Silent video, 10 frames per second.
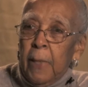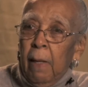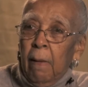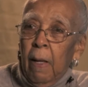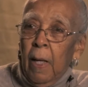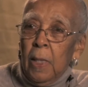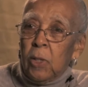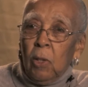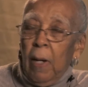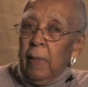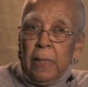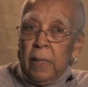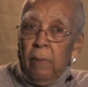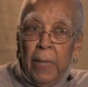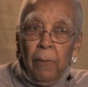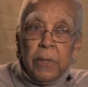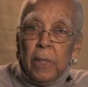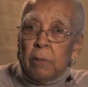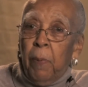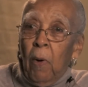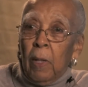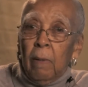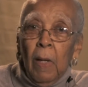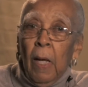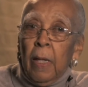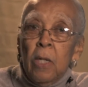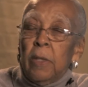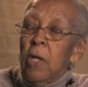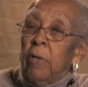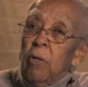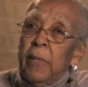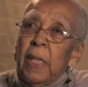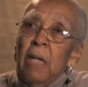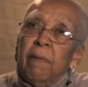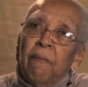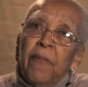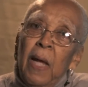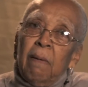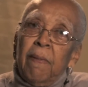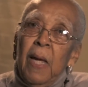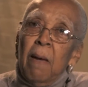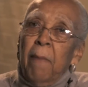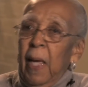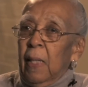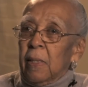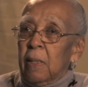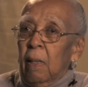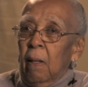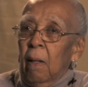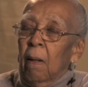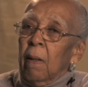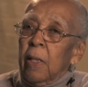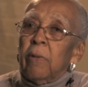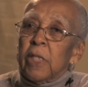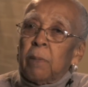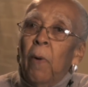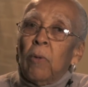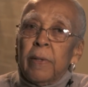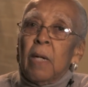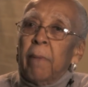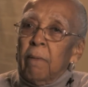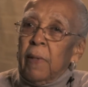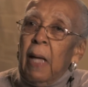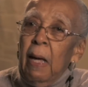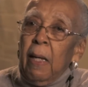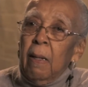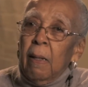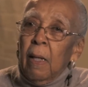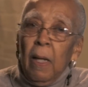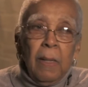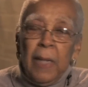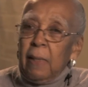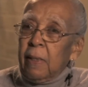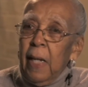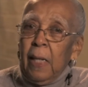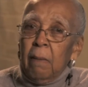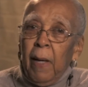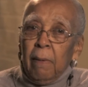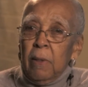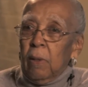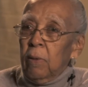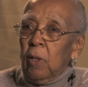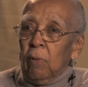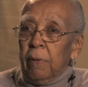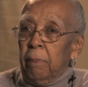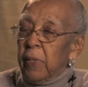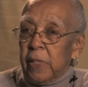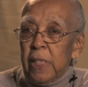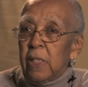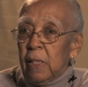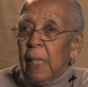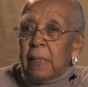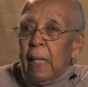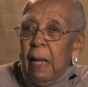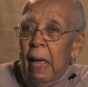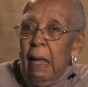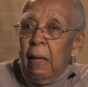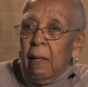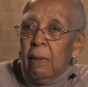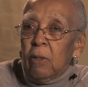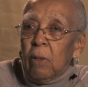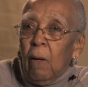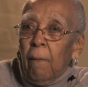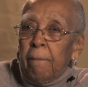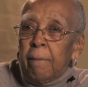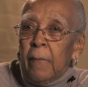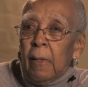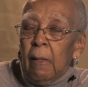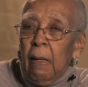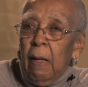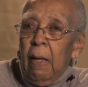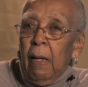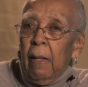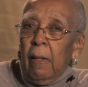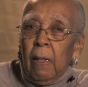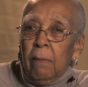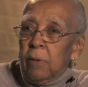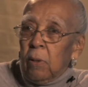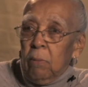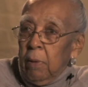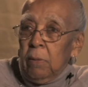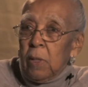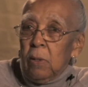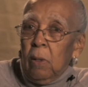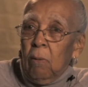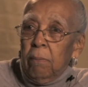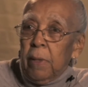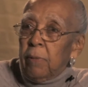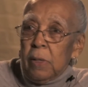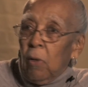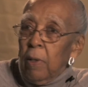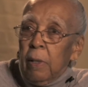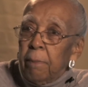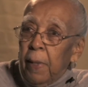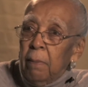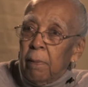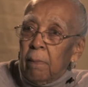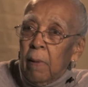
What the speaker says: Yeah, and so that was just part of you. You didn't even think of them as, you just spoke to them every day, not thinking about the position that they had, and so you just they were just ordinary people.